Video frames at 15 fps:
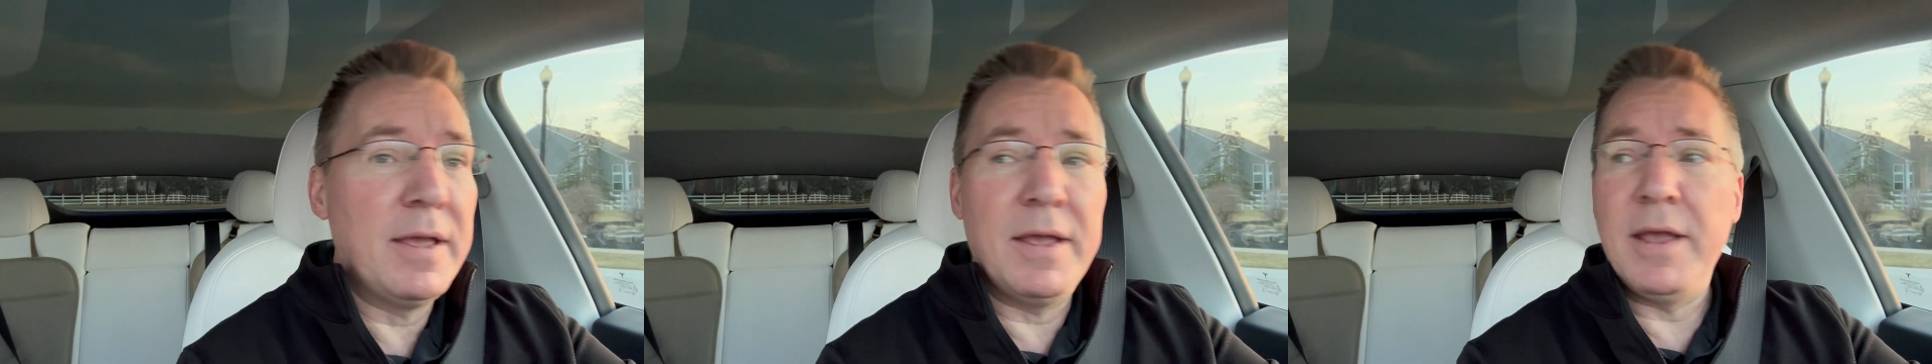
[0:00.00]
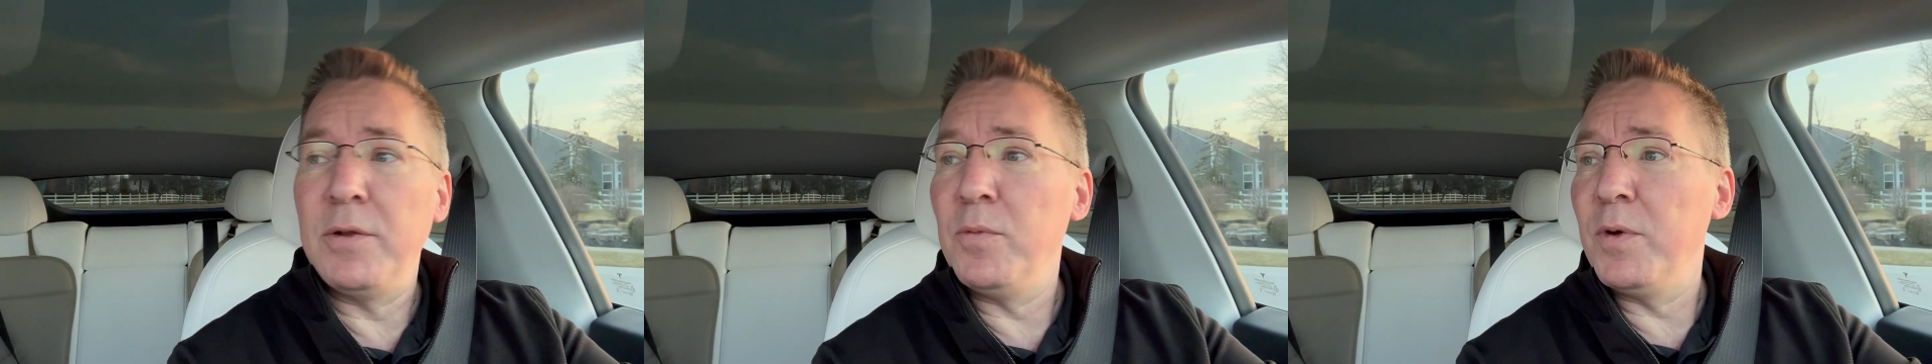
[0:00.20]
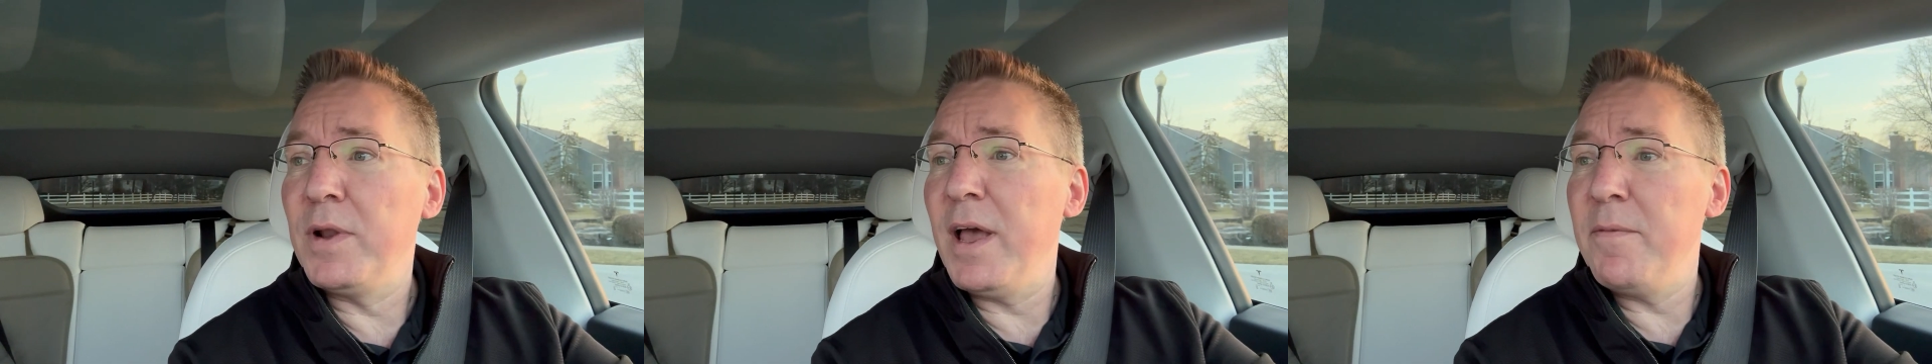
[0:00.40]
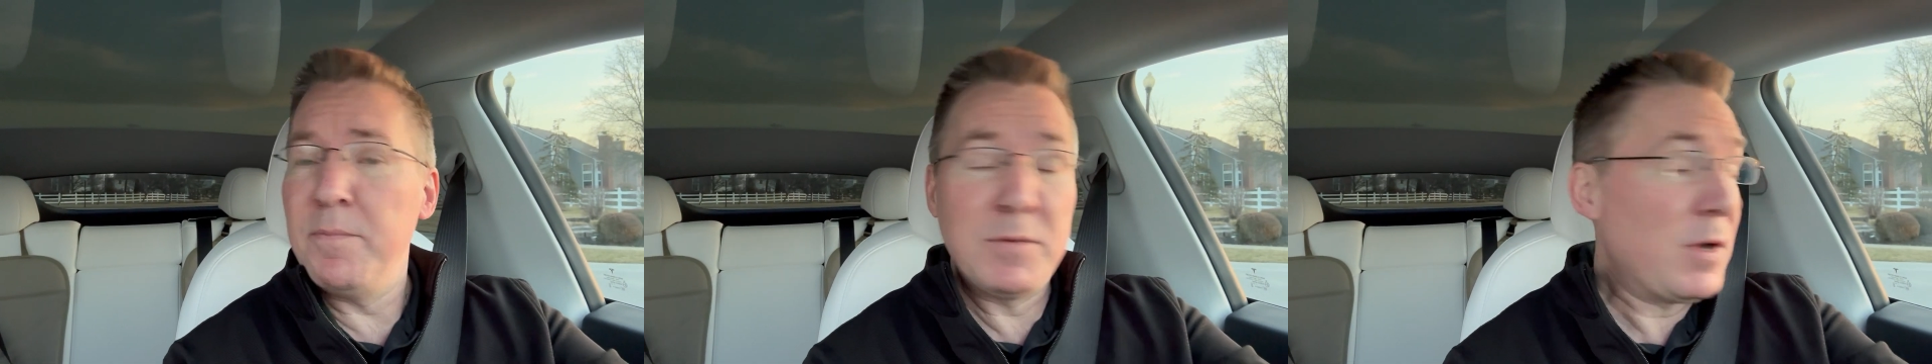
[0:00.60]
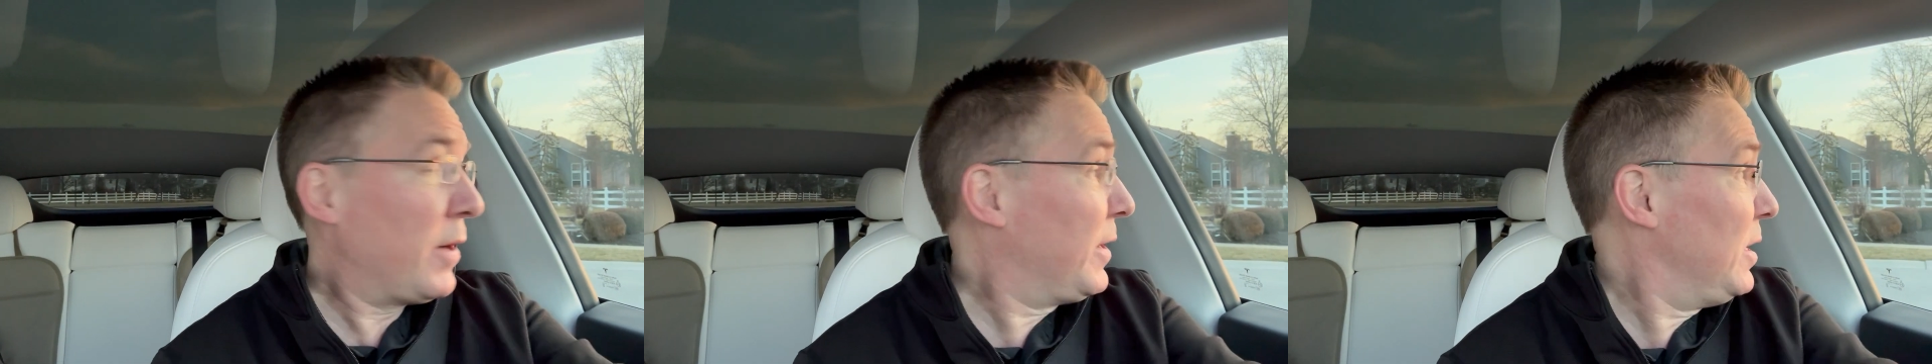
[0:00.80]
and what I'm
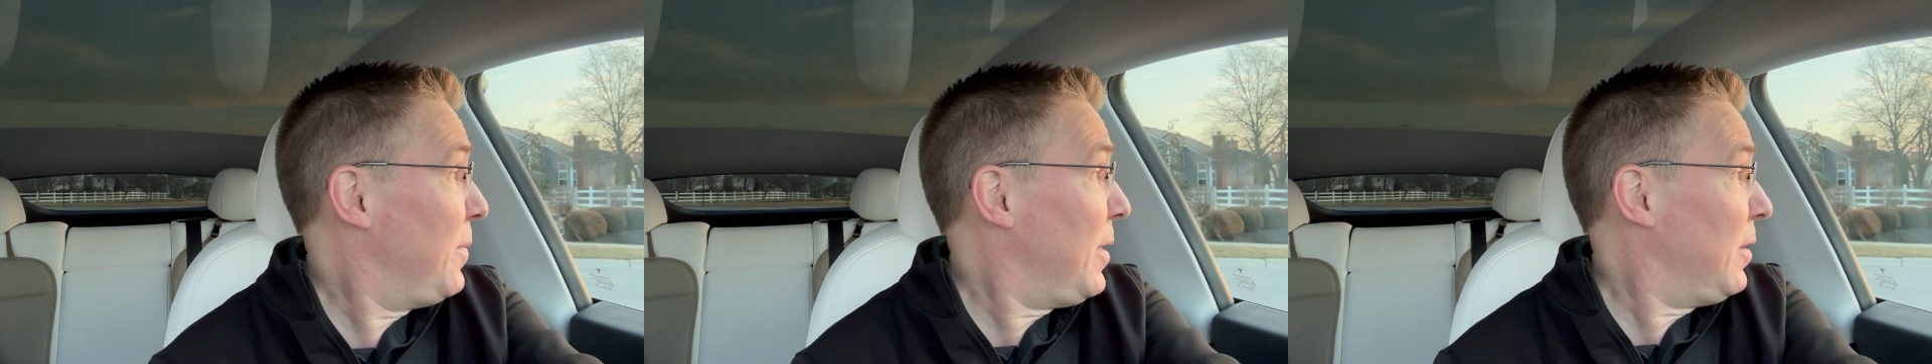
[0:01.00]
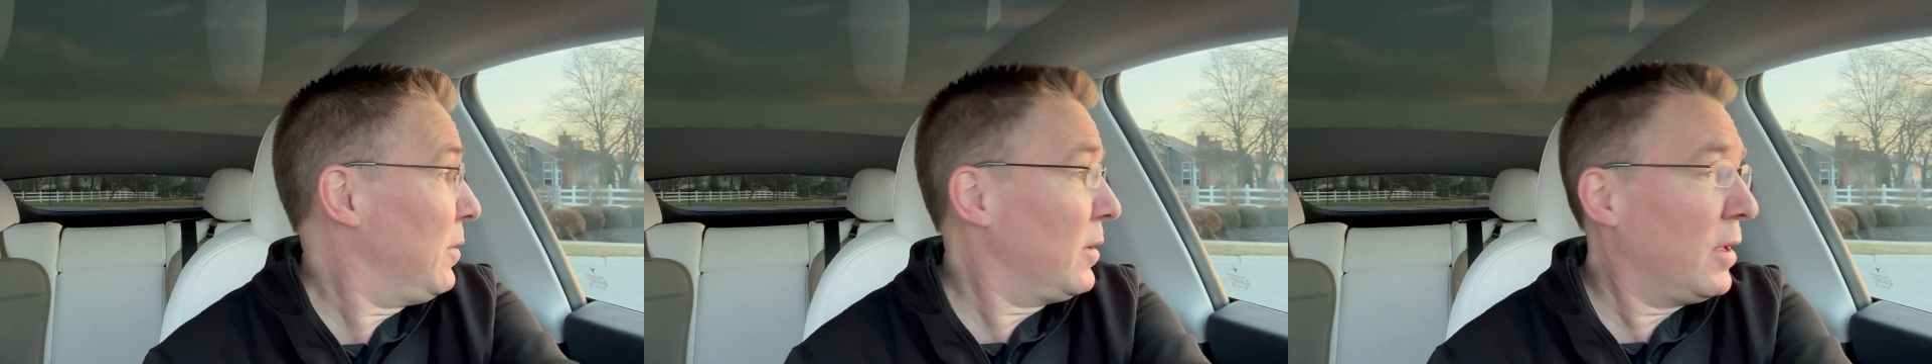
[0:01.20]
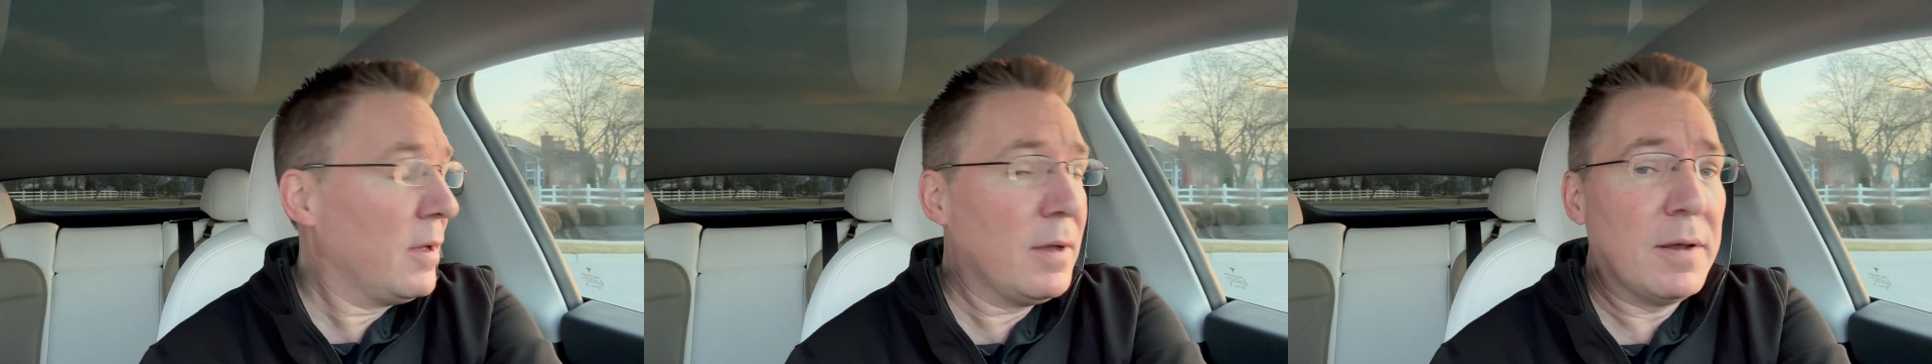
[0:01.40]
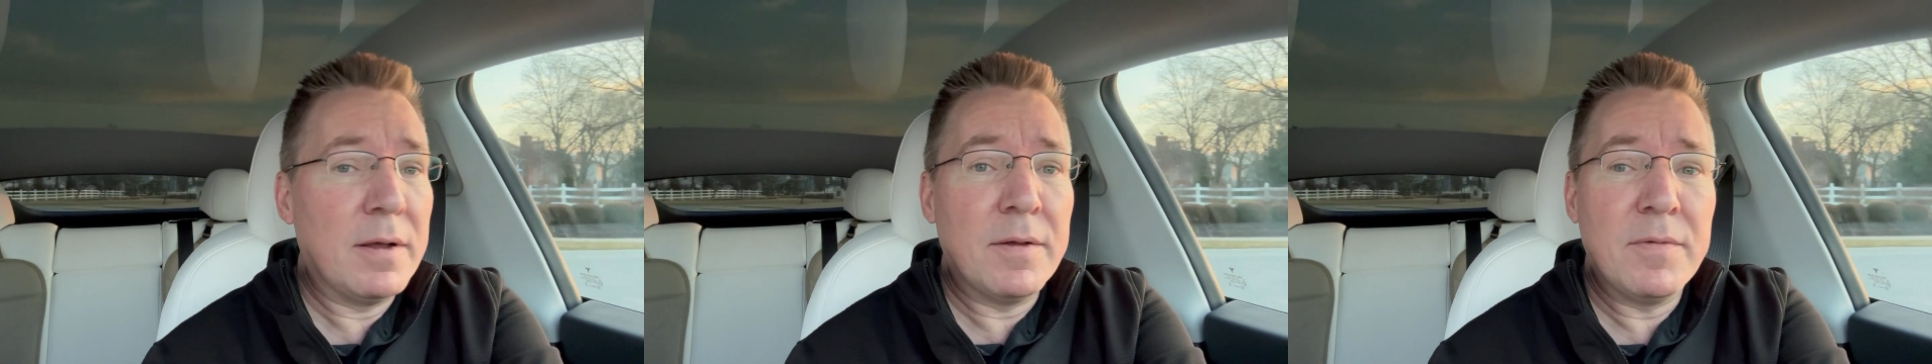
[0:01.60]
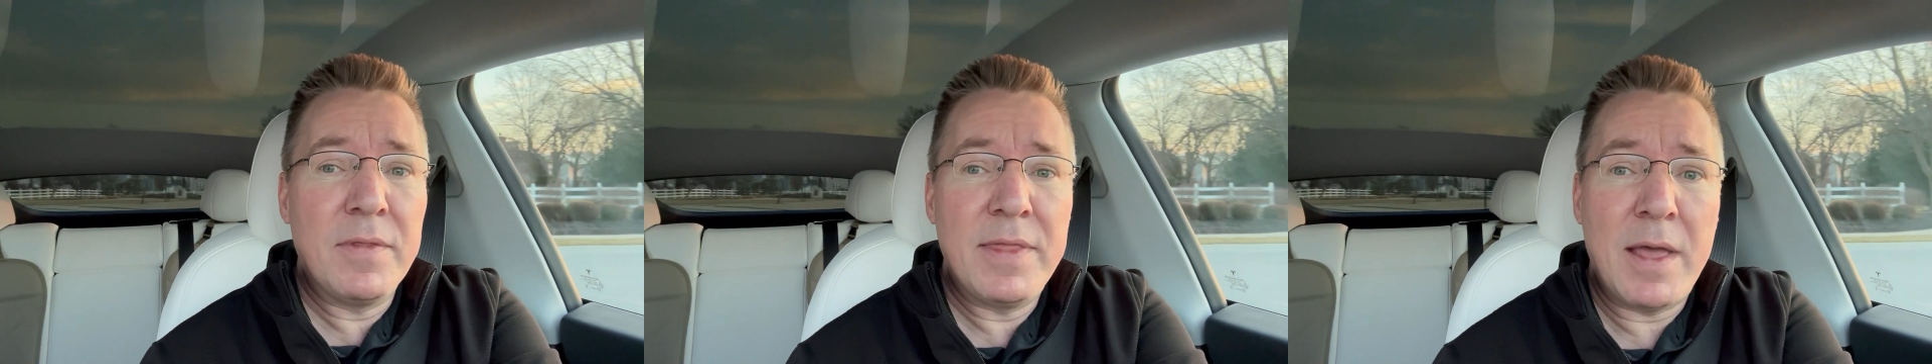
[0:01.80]
talking about
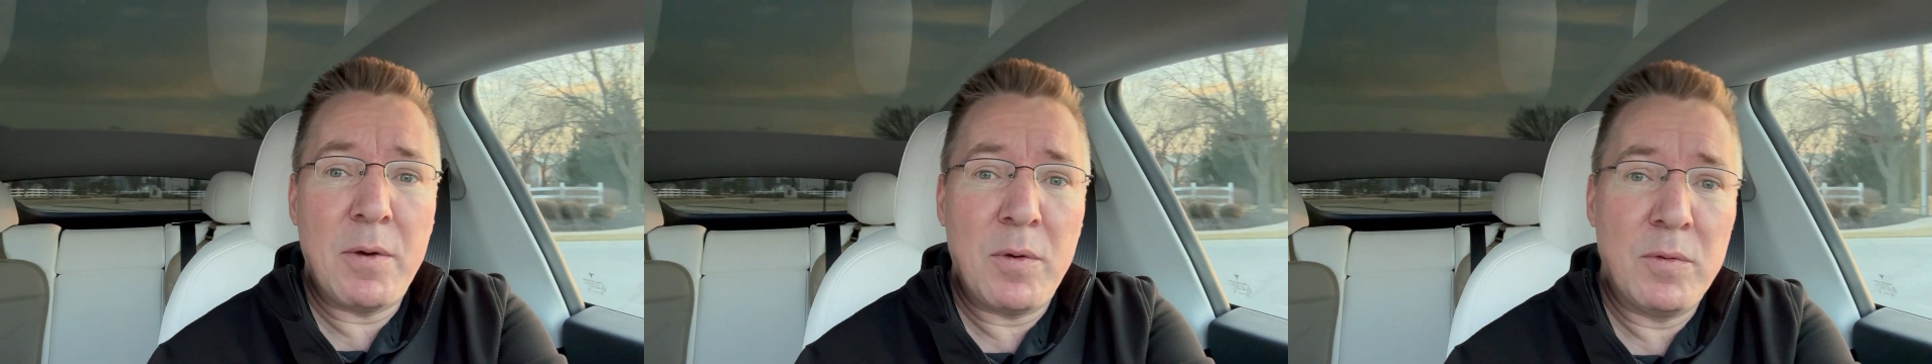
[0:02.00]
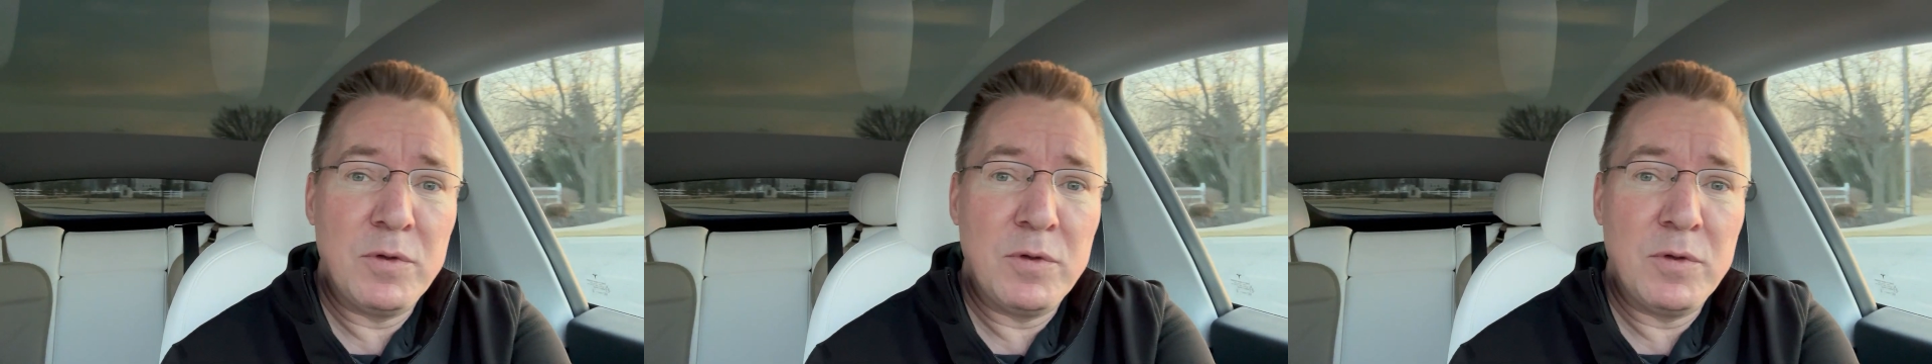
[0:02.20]
that